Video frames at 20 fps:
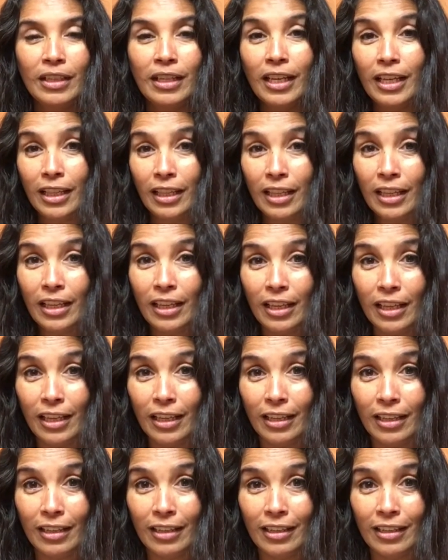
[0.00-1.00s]
And
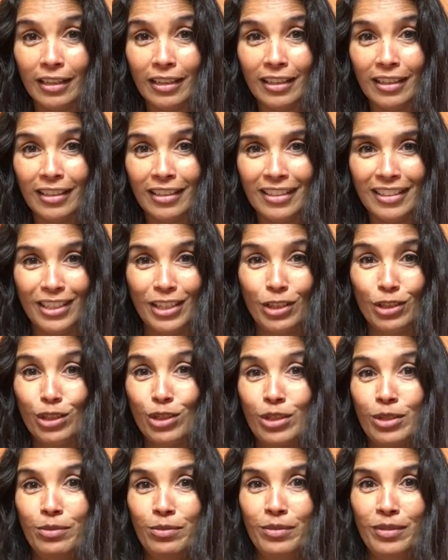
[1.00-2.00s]
then, you know,
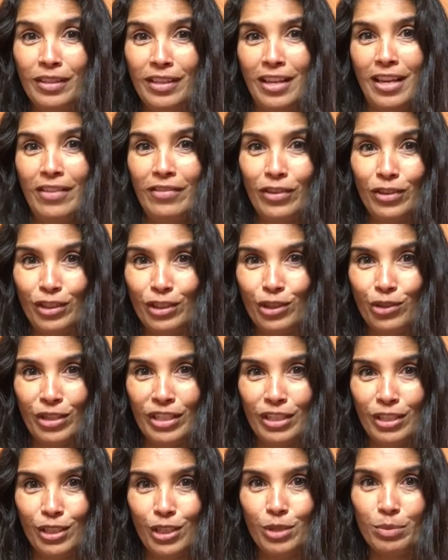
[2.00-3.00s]
so I have all this
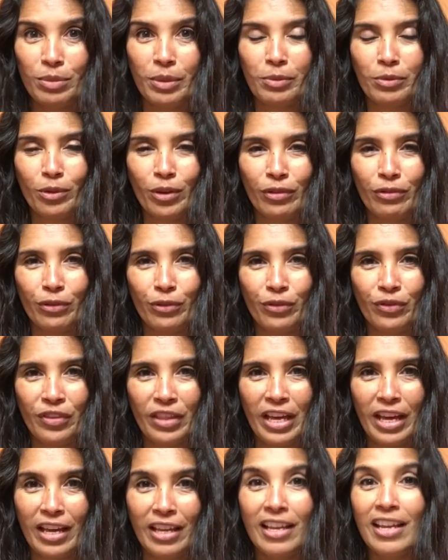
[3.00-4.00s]
great soup. I'm grateful for
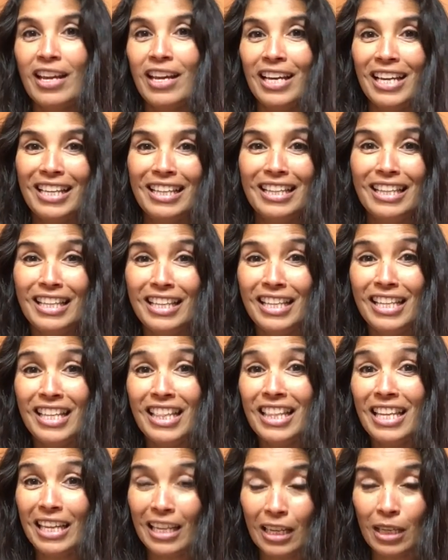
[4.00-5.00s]
that. And
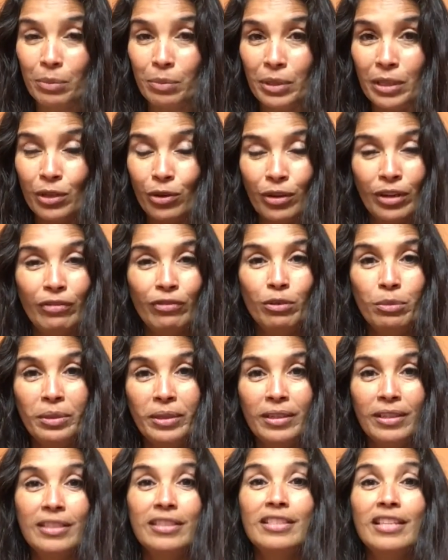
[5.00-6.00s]
then they could be grateful
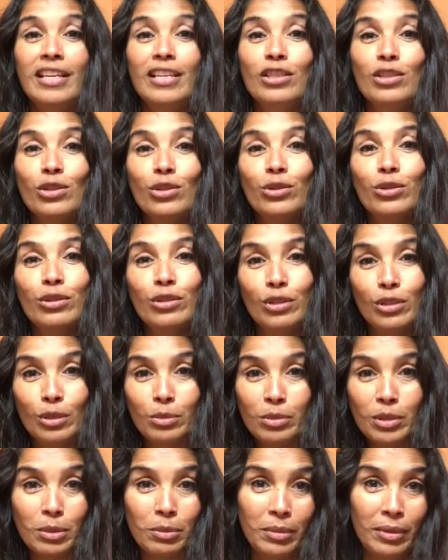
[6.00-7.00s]
because they sold the
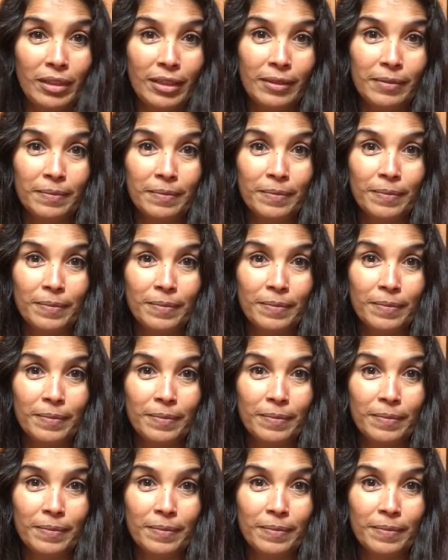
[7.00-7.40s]
soup to me.